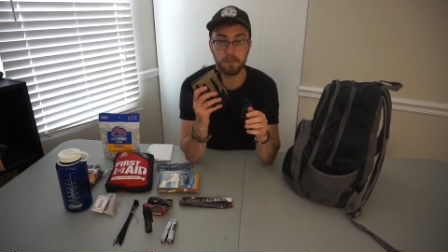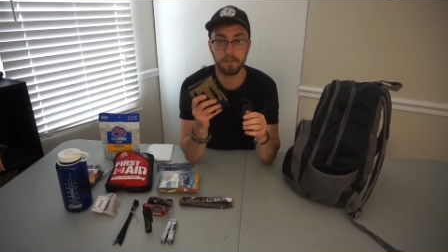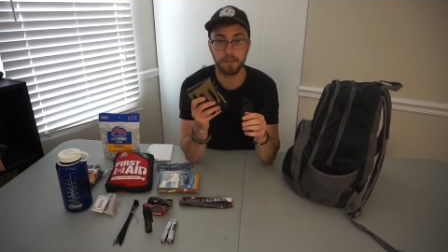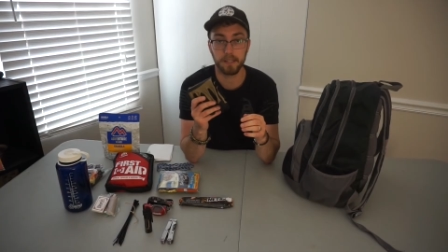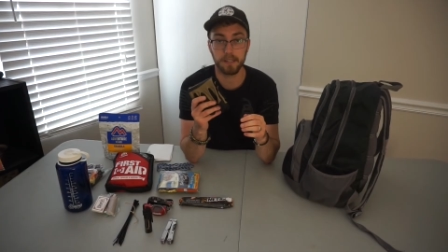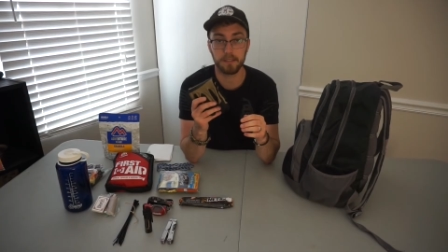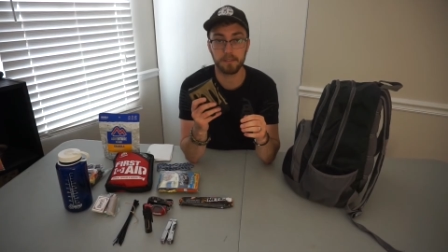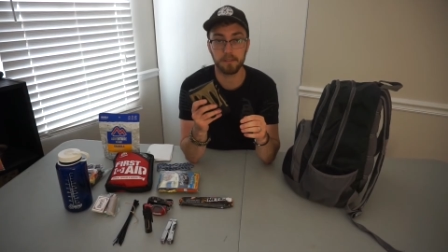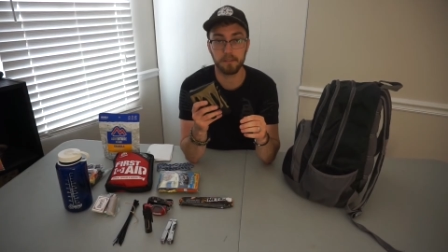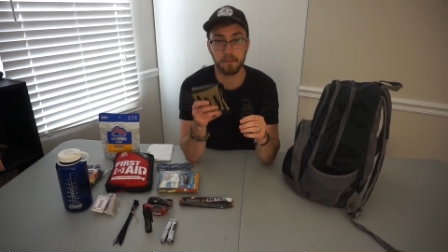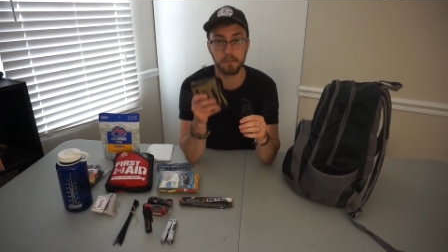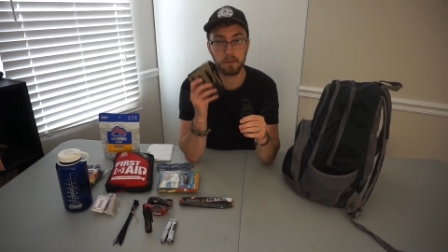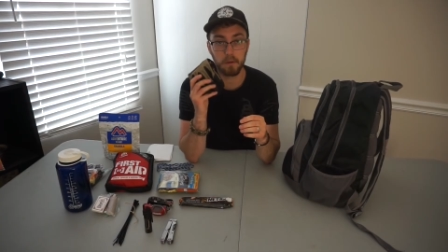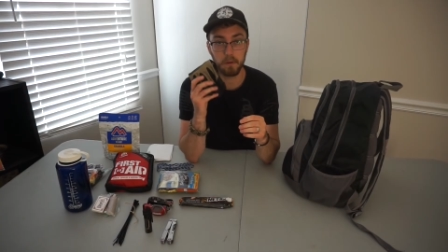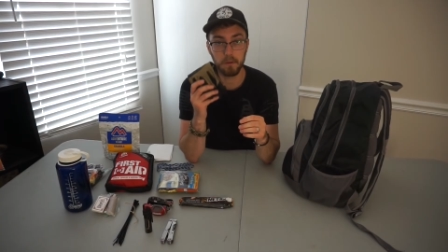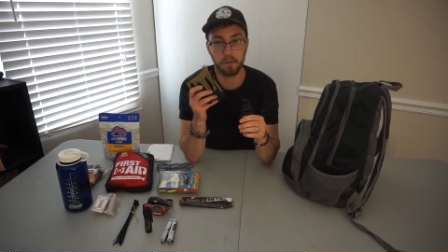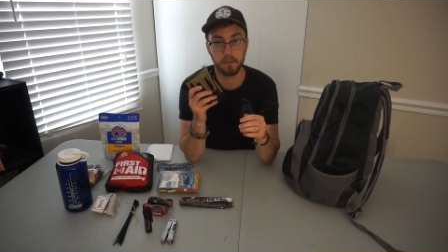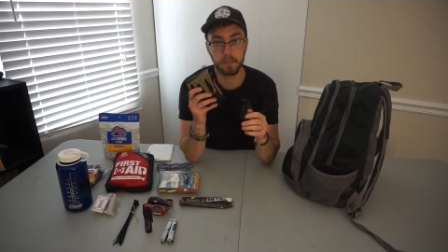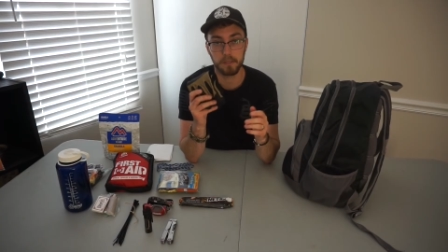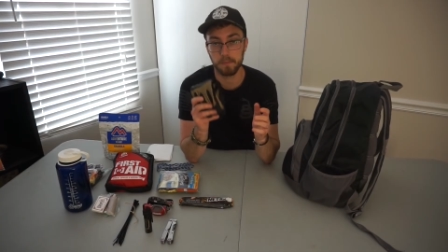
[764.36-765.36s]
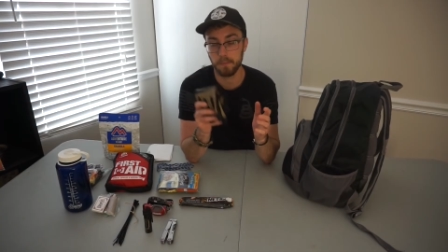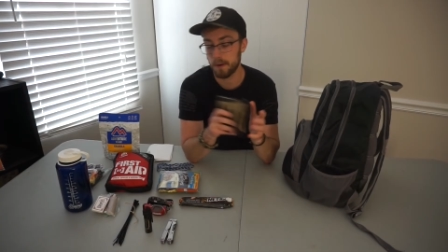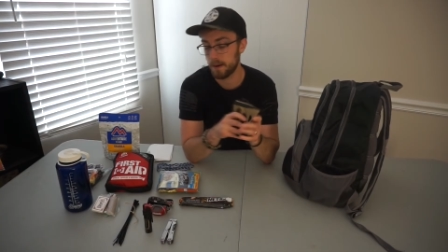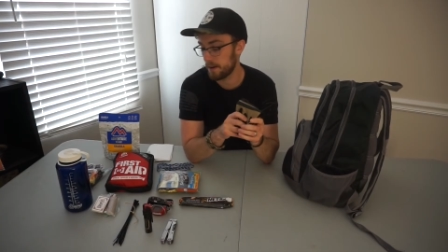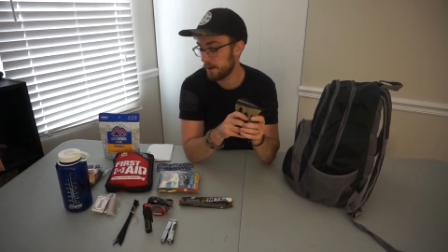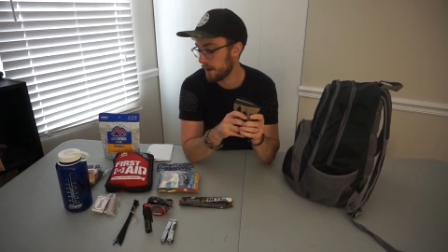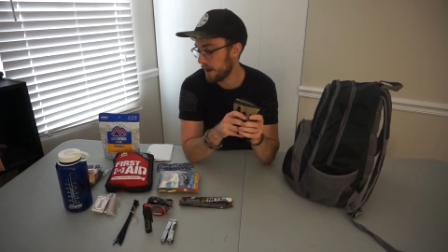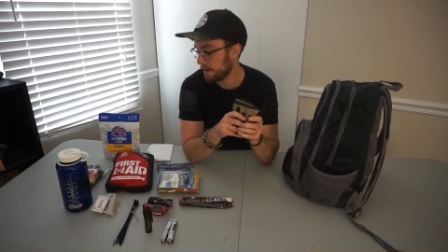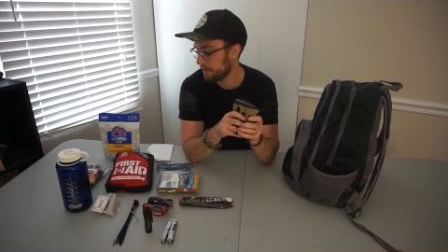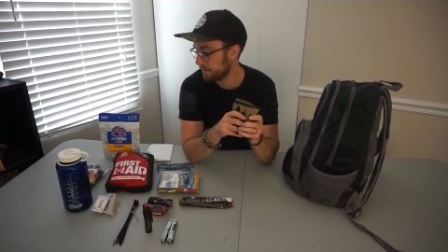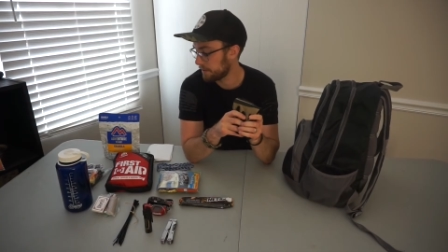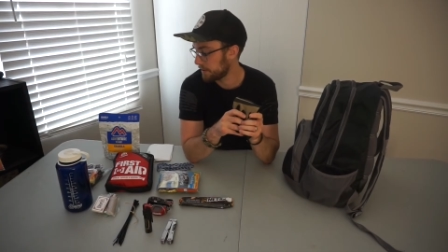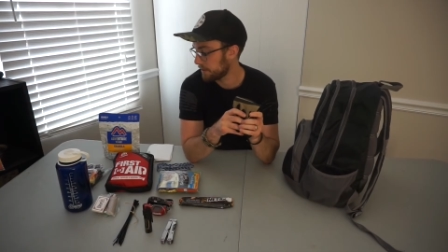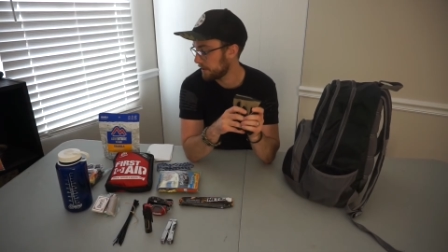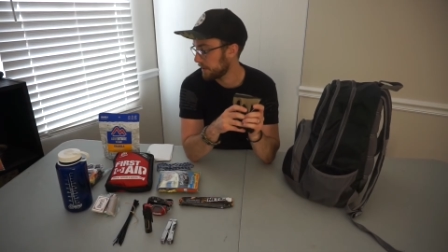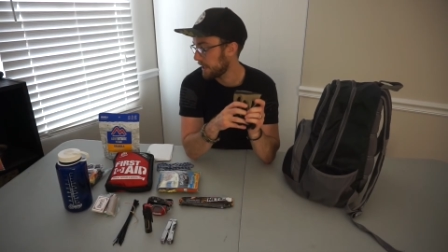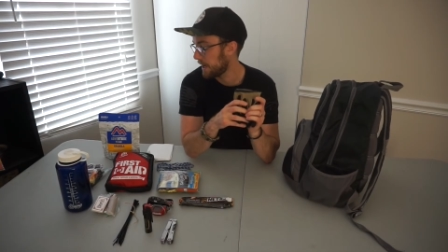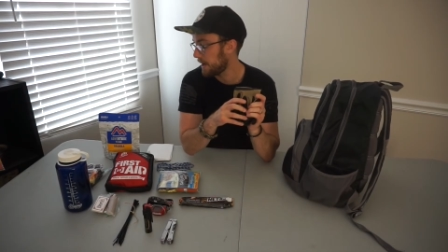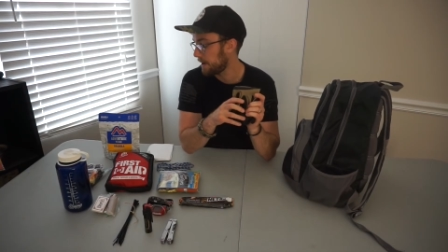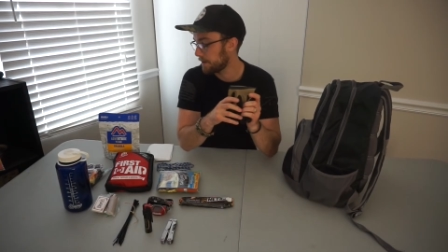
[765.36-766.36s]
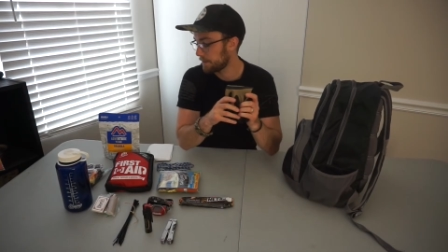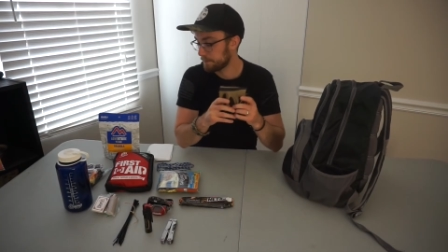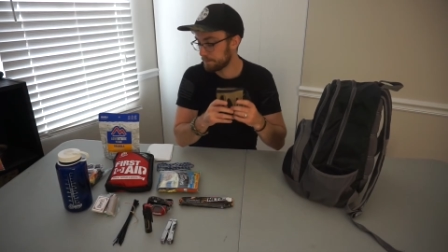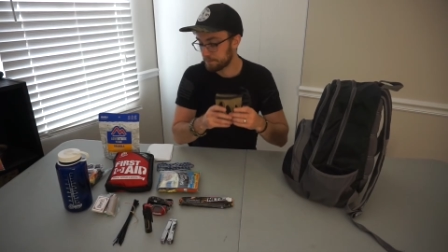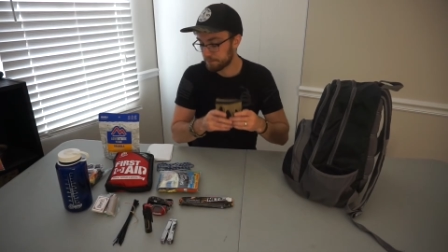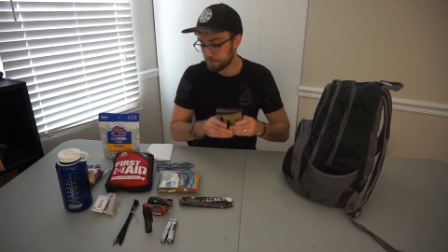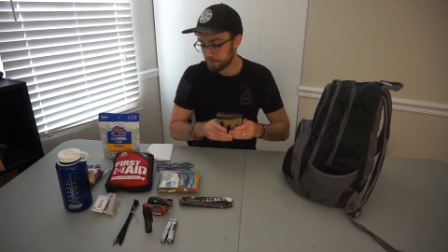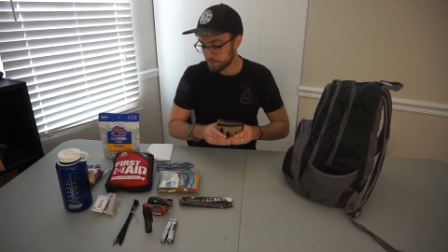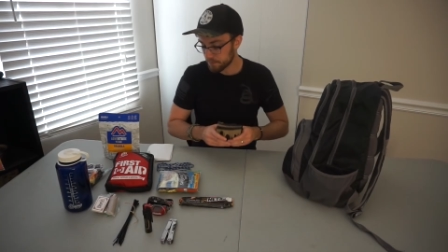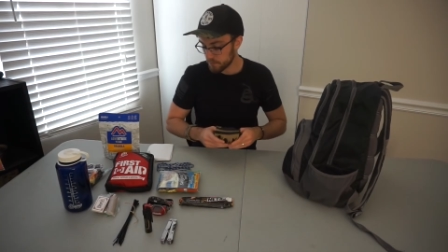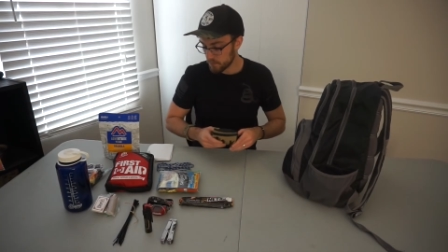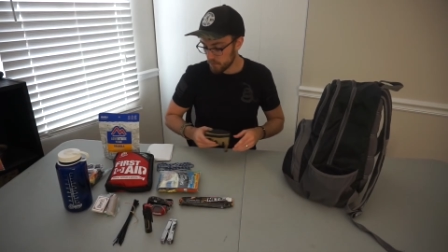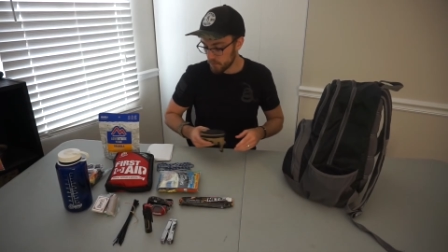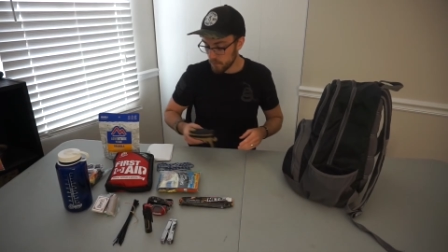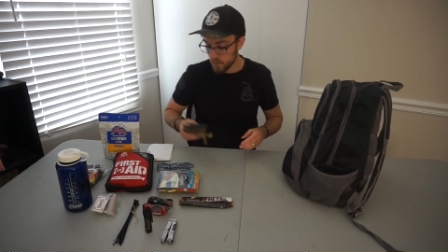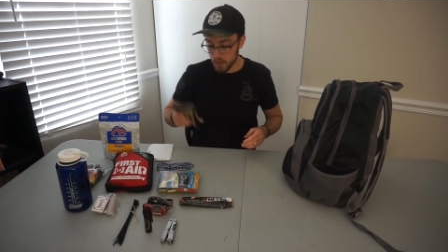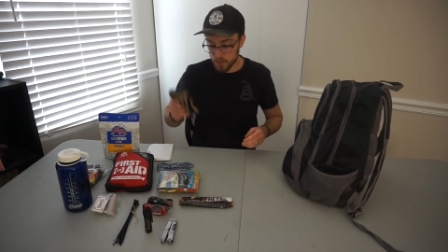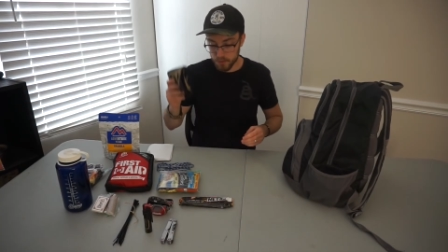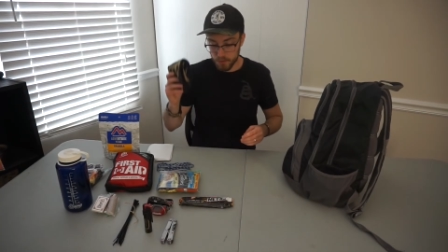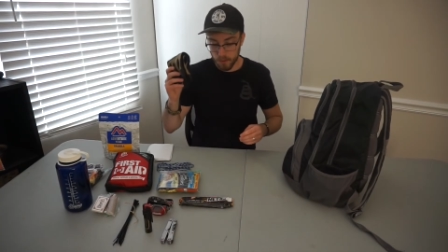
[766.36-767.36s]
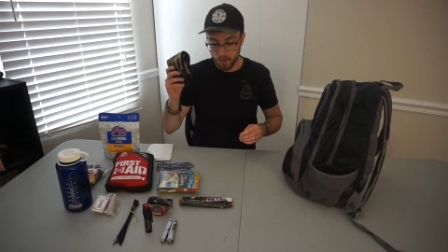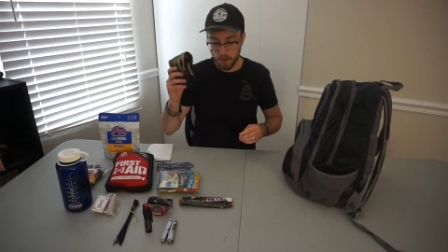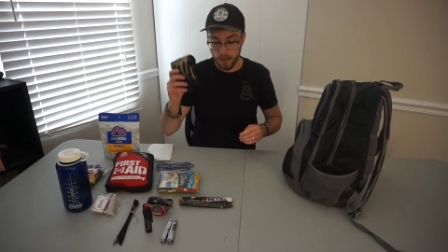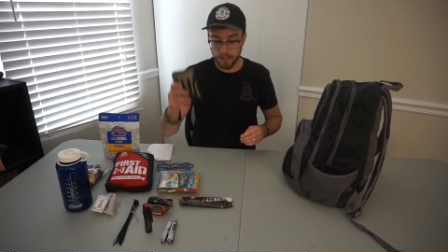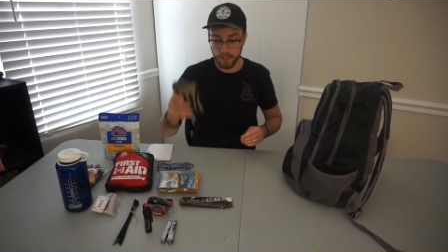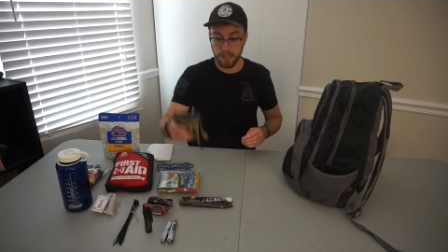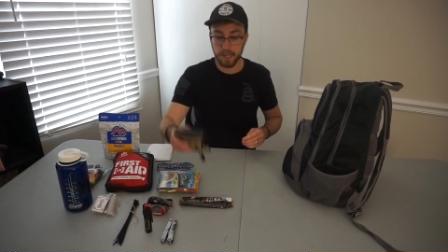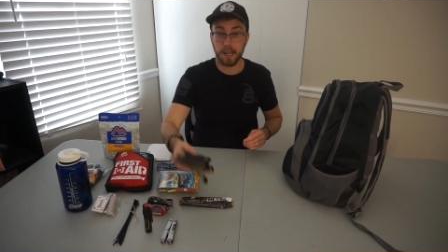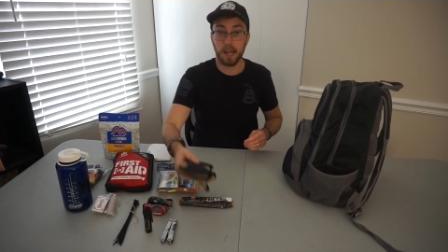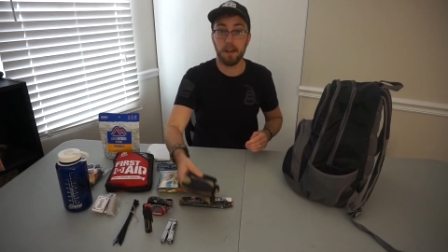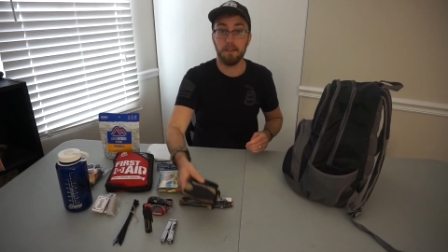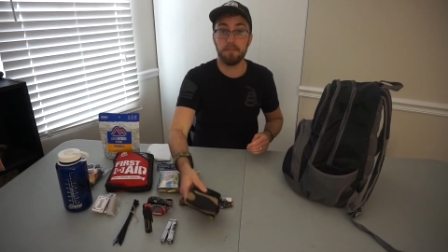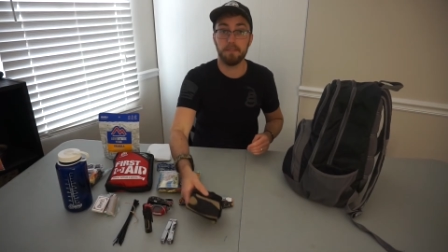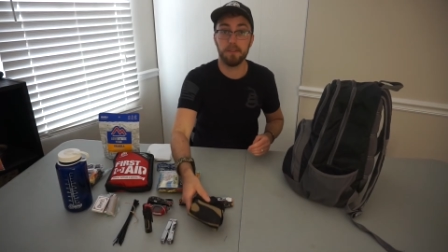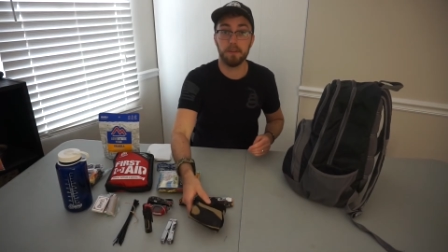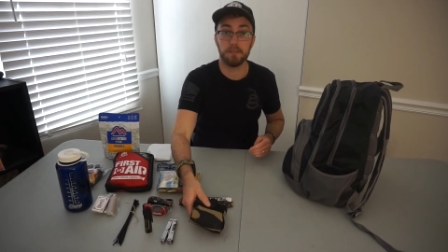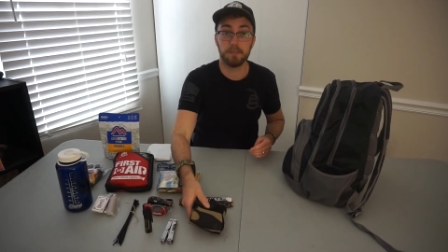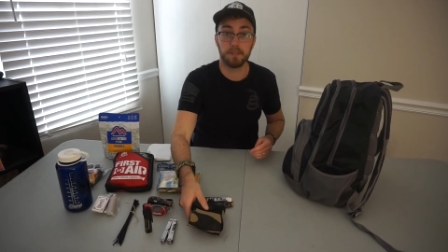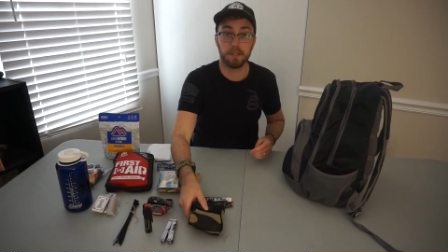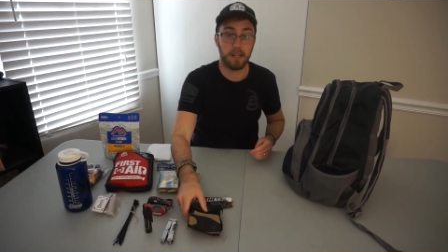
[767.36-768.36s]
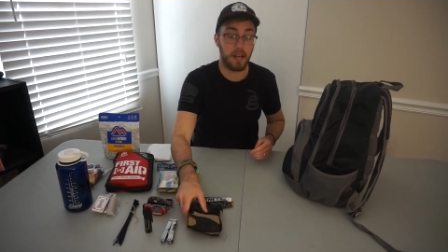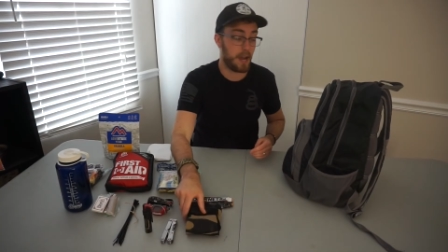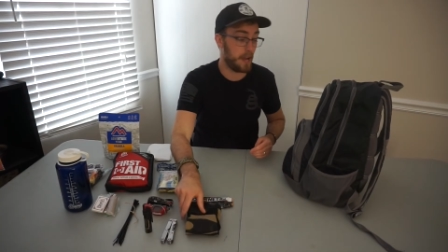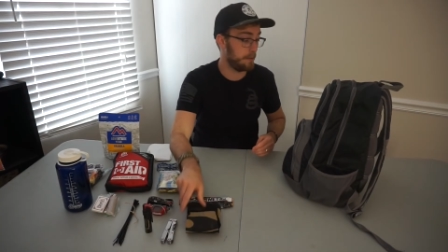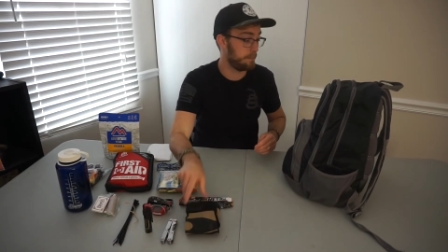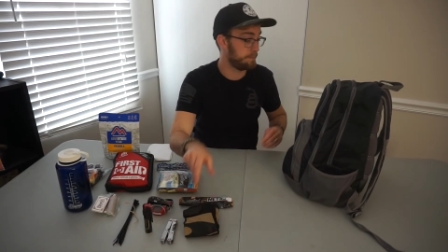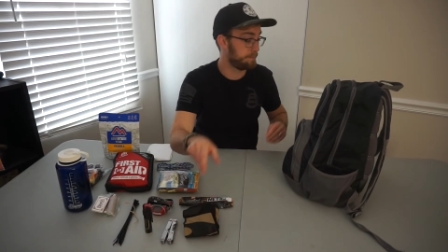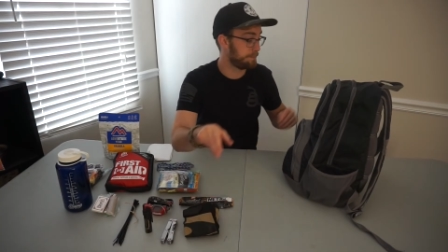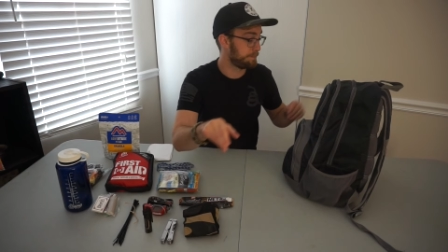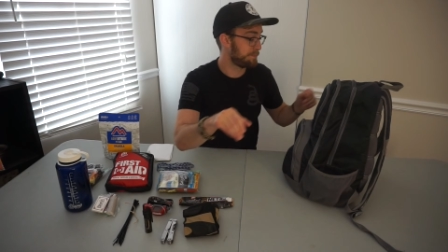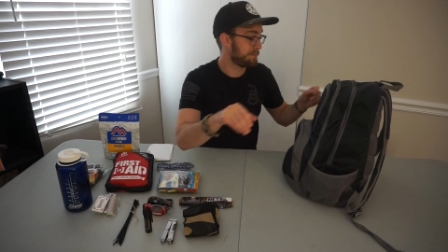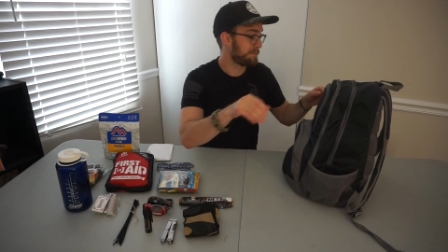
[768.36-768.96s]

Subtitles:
if it gets a little cold, it's better to have a good layer. So I like having those a lot.